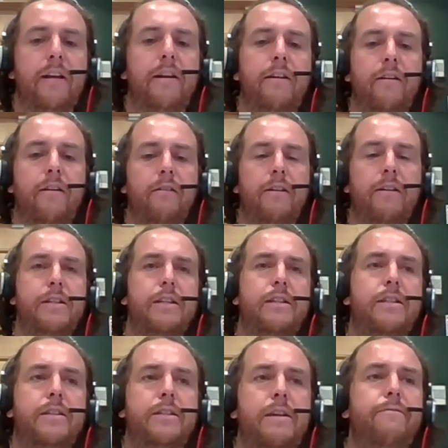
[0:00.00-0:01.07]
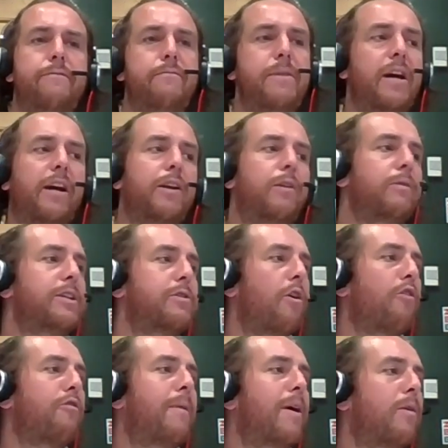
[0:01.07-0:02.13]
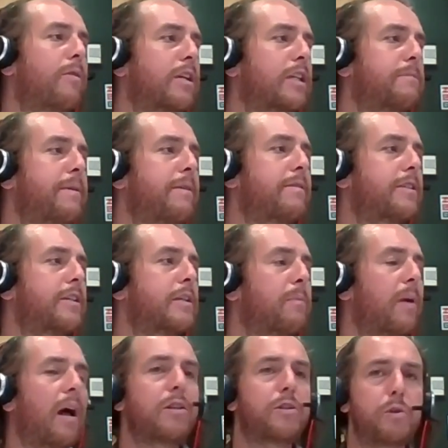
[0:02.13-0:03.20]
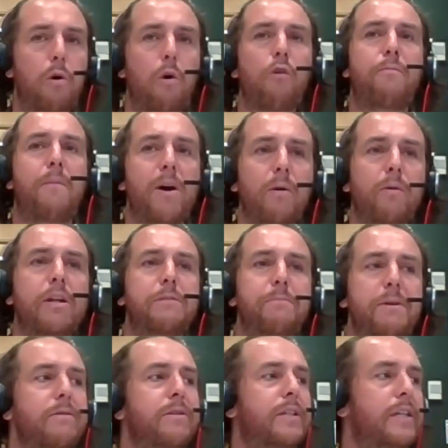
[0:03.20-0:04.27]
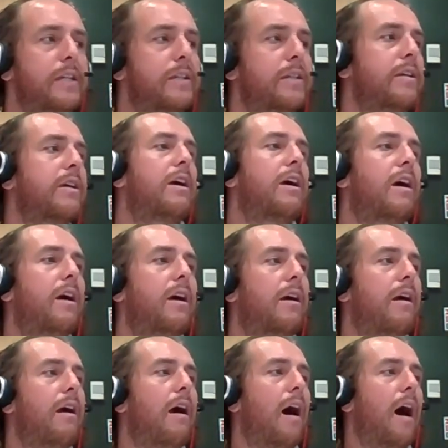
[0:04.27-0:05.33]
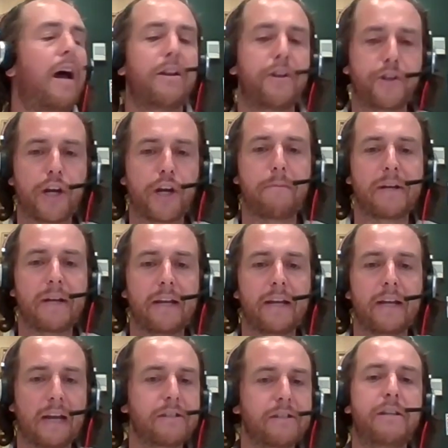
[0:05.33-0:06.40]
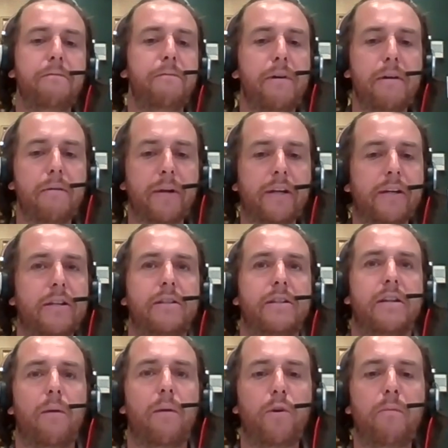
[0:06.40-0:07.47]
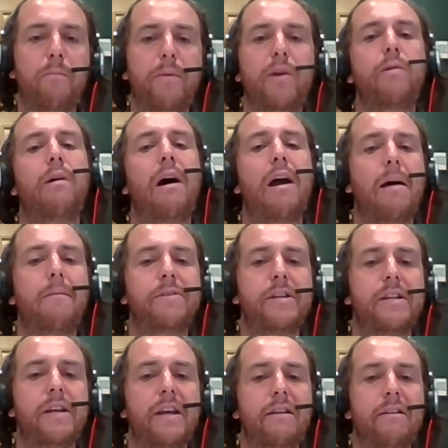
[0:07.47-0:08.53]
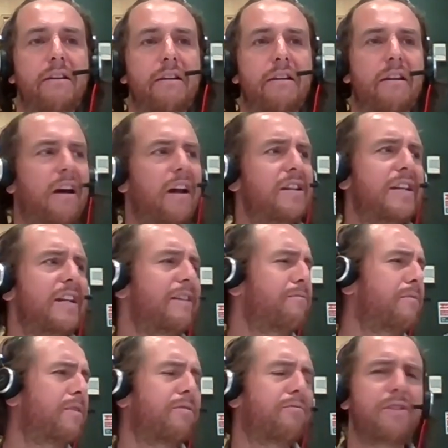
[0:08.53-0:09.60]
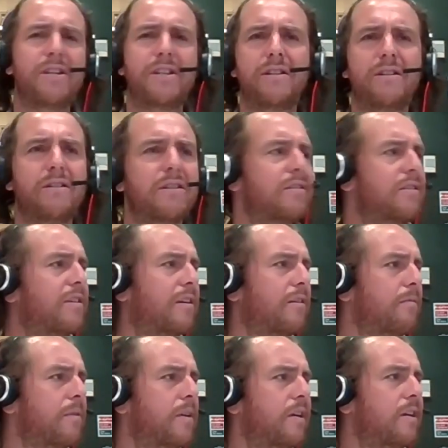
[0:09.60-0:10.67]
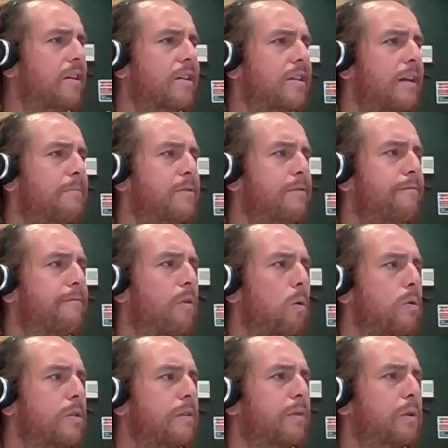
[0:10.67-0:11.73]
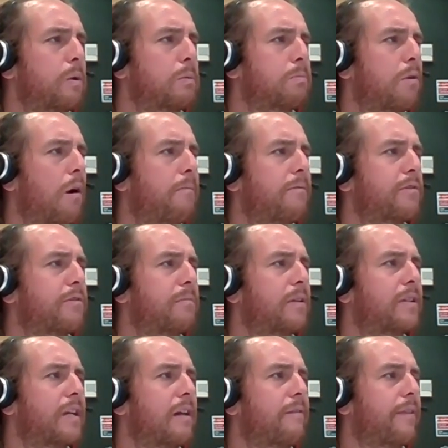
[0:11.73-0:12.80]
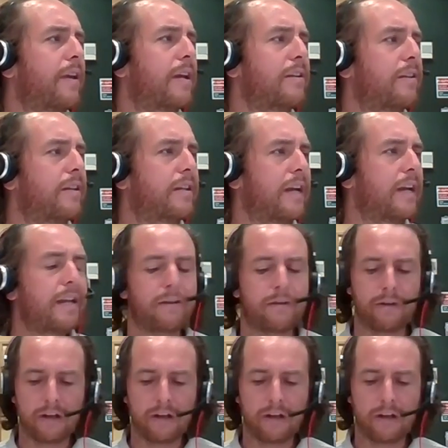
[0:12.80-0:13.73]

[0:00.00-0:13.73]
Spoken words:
And, you know, and it's the same for me. I can only talk for my own experiences, but I'll talk for my own experiences unashamedly and as they were, because I wouldn't be who I am today. I say, even with recent, you know, slips and falls that have caused problems for myself, at the end of the day,